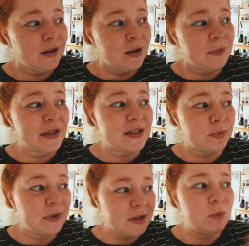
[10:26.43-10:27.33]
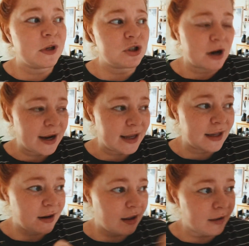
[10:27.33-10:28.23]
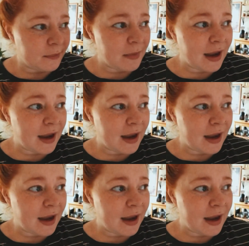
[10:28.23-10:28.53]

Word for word: because I really want to try it. Um,